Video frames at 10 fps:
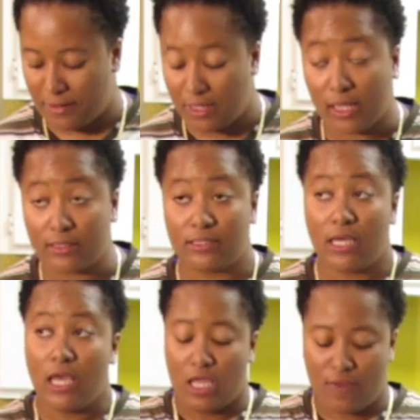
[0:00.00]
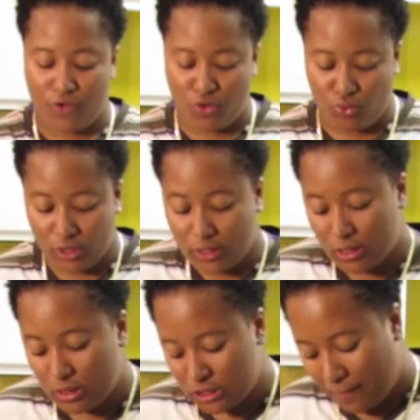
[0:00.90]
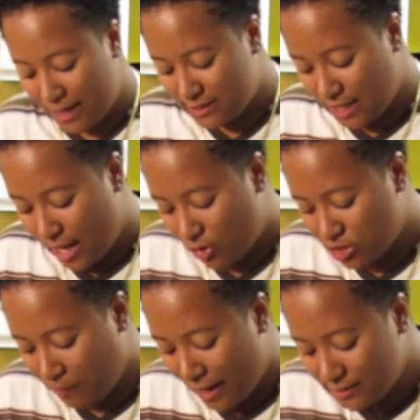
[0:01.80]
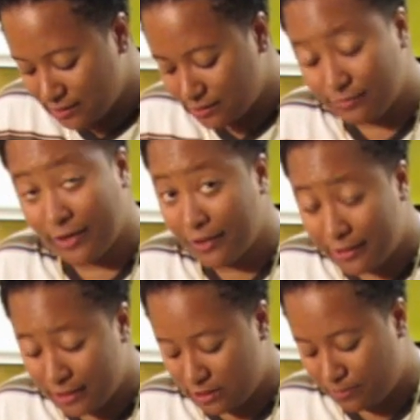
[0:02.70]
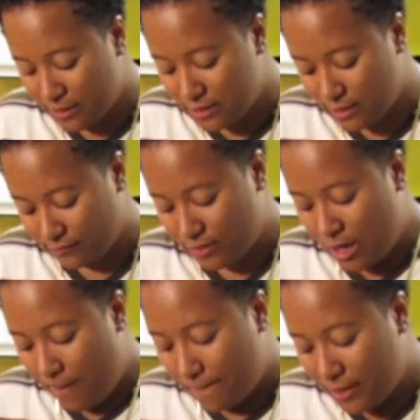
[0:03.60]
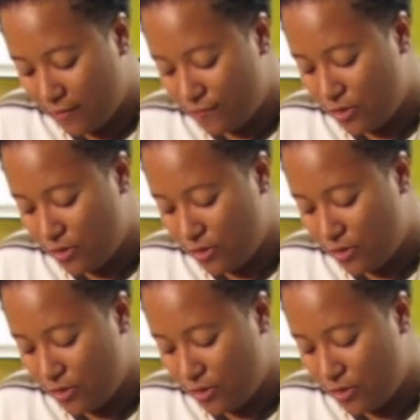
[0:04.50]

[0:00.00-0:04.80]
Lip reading: because if you look in the spice aisle, spices are very expensive. But if